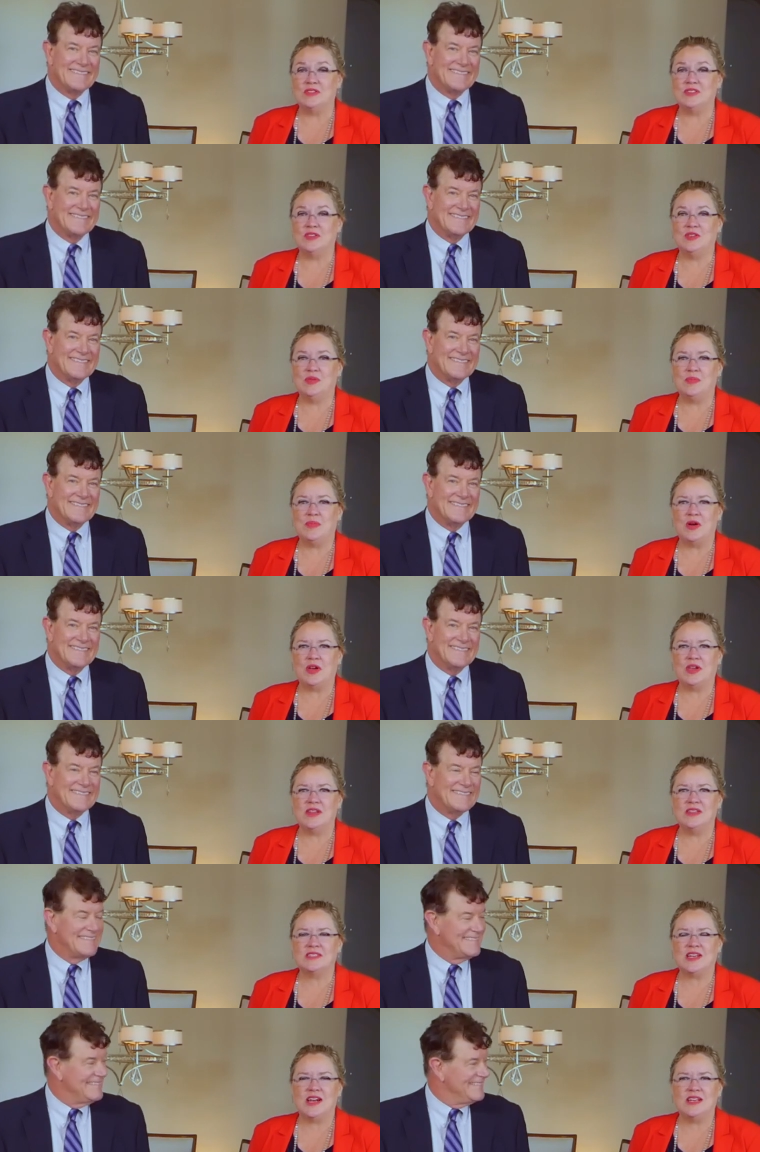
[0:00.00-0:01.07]
Speaker 1: So the market
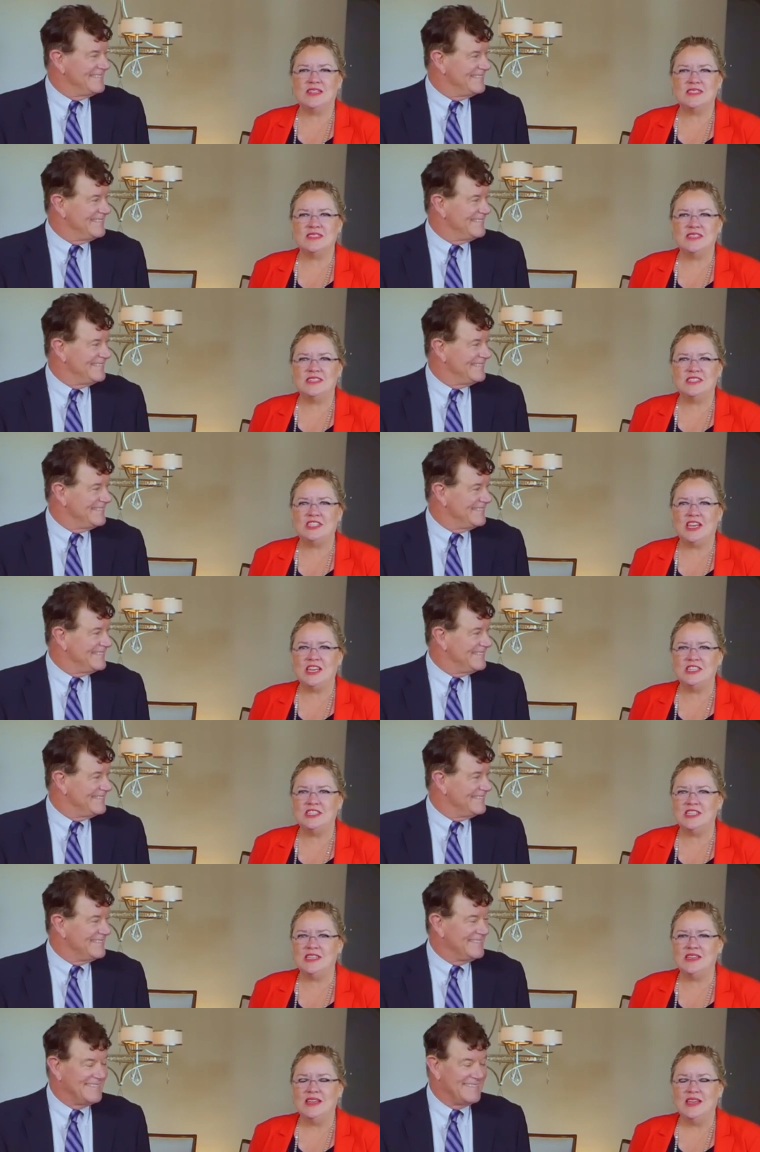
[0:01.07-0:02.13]
is constantly
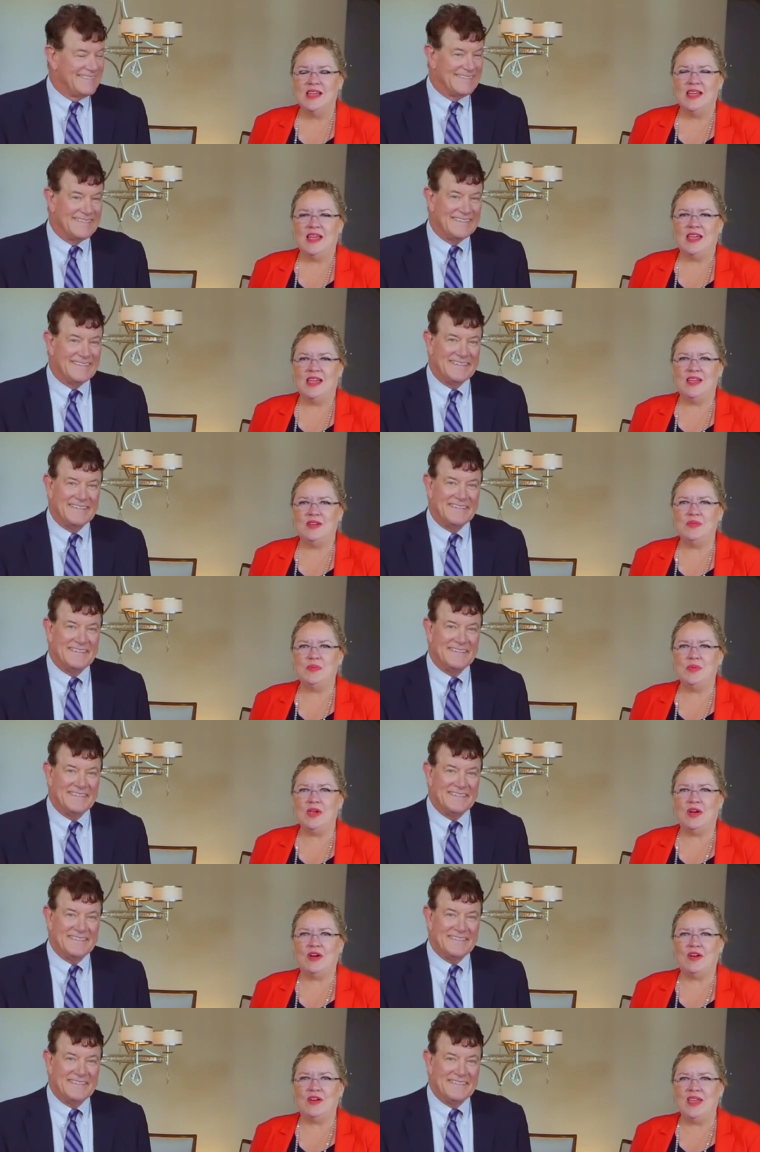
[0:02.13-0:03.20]
changing, and we
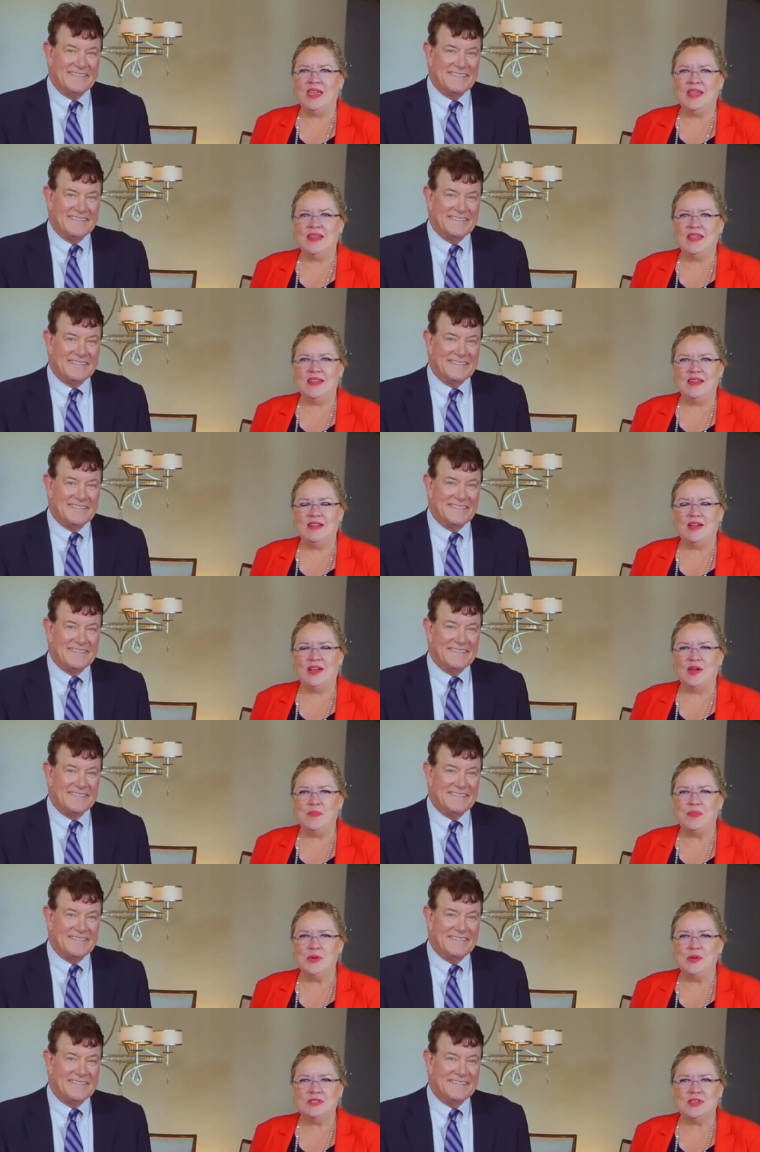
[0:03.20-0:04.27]
are in it,
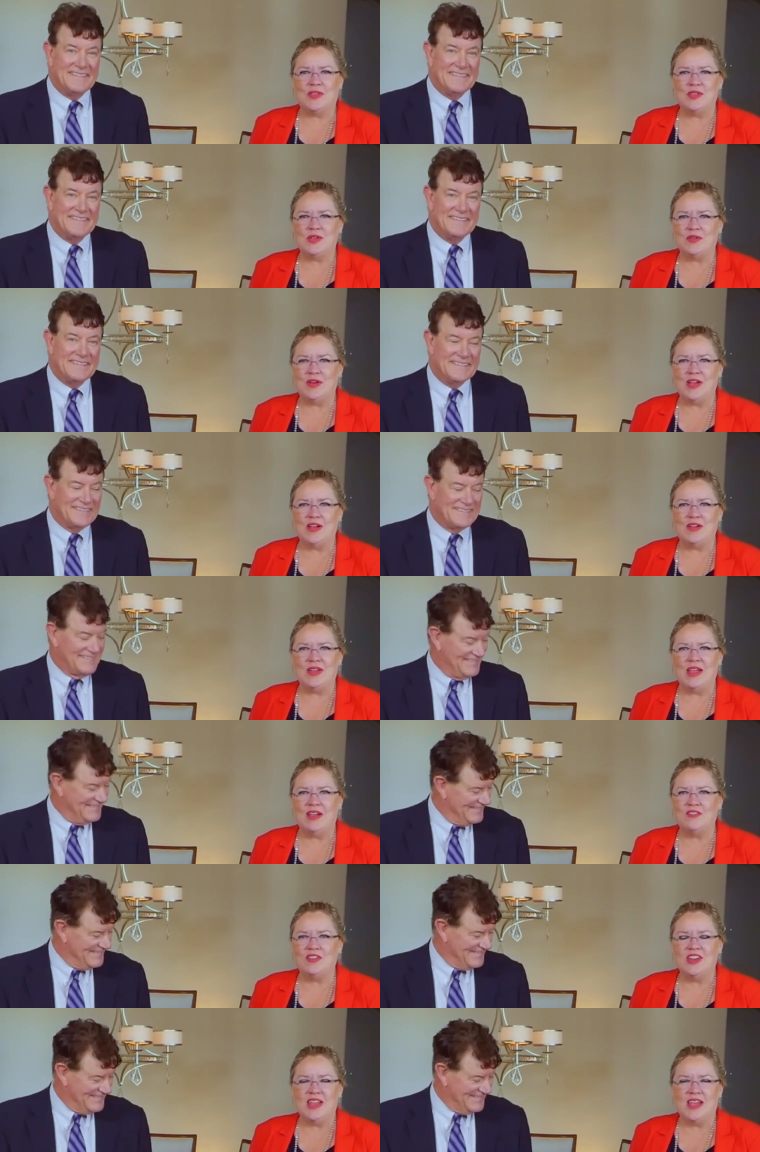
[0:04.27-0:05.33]
uh, boots on the ground
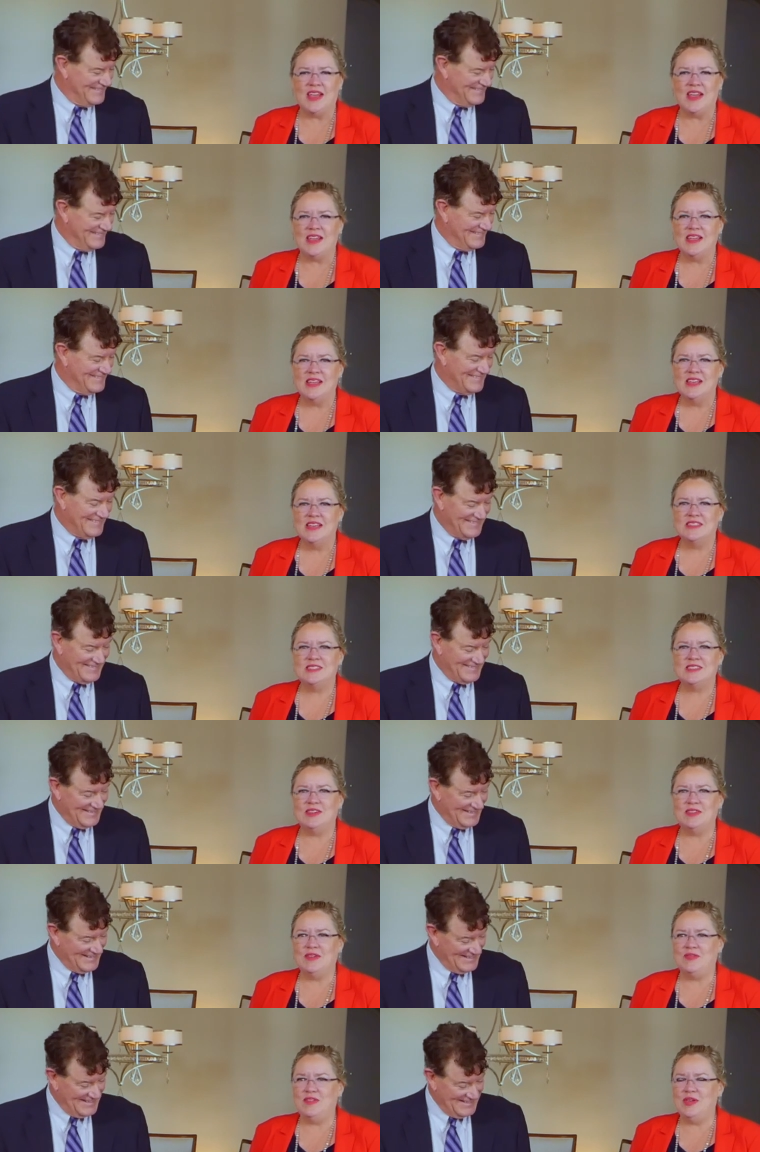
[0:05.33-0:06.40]
every day.
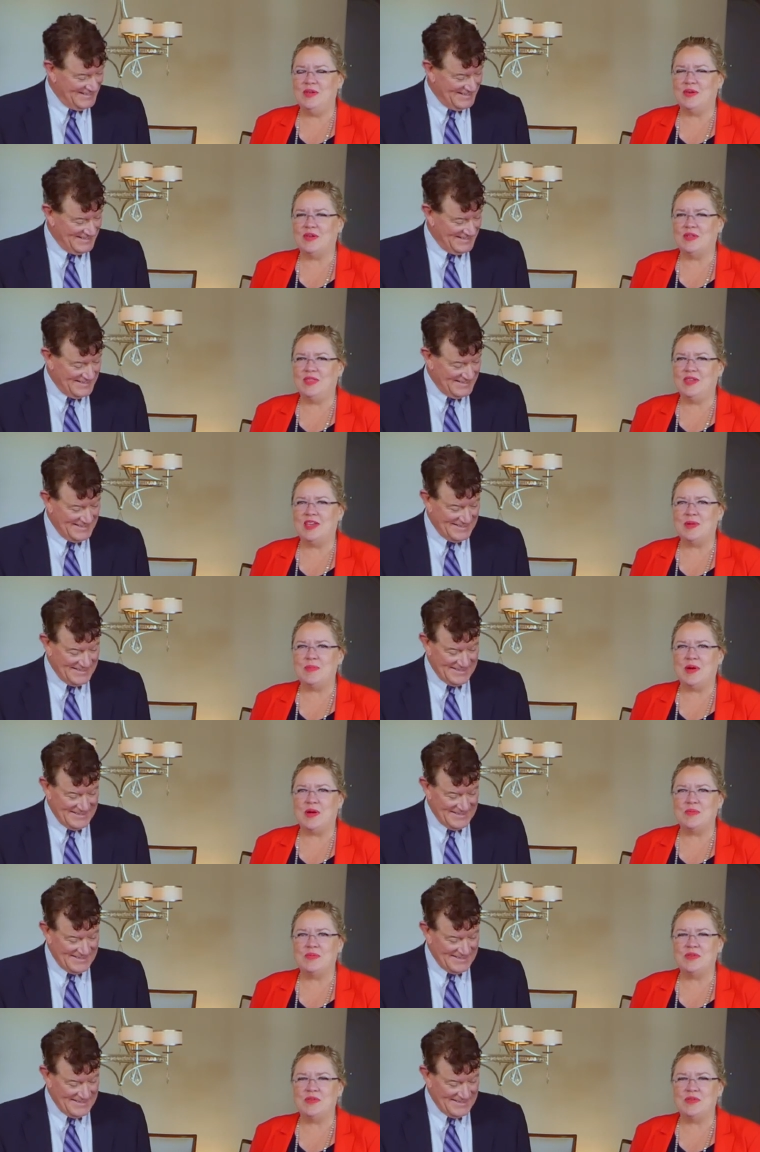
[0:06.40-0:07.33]
So if you are thinking about